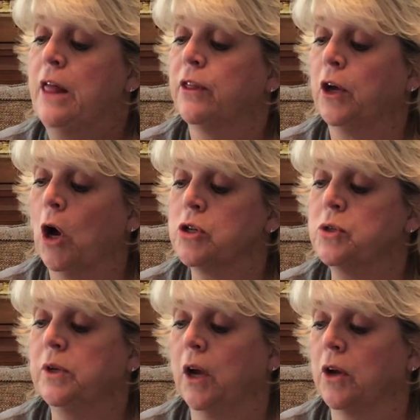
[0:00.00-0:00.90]
The
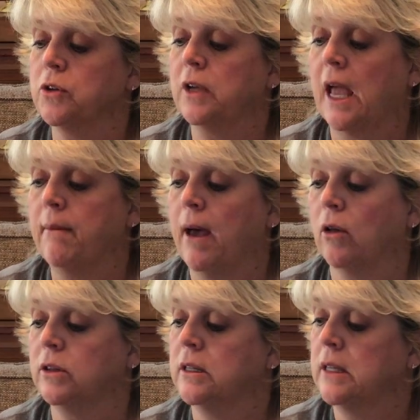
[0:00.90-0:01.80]
cartoon character came out
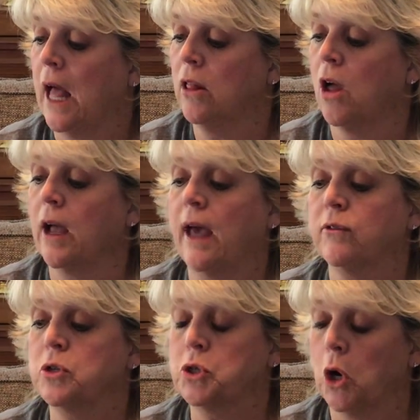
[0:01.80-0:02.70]
not long
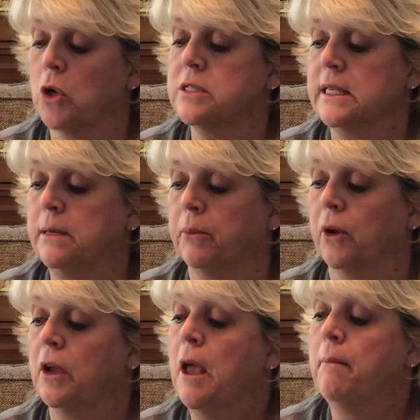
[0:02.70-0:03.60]
after Charles
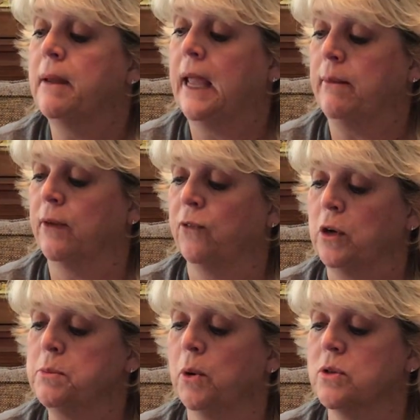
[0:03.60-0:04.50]
Lindbergh became the
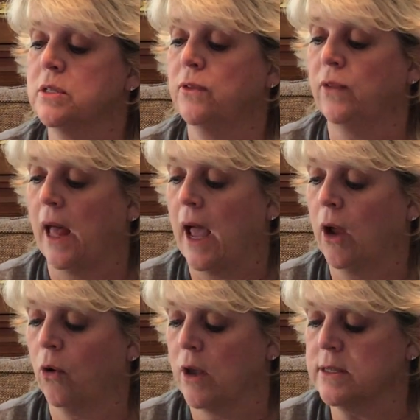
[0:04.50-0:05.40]
first person to fly
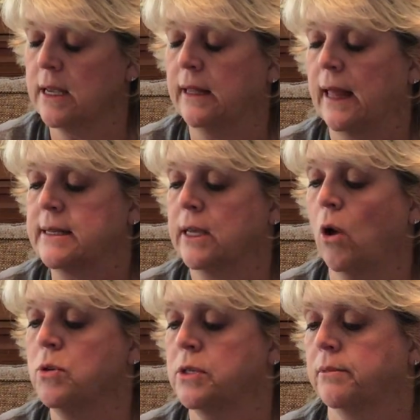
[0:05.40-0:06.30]
across the Atlantic
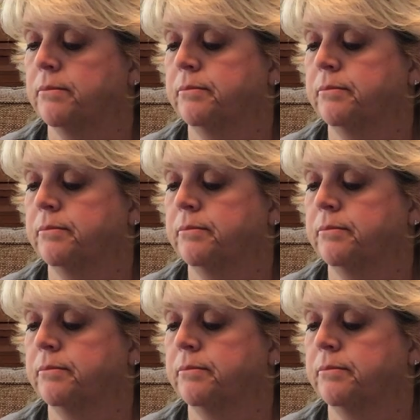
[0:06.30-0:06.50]
Ocean.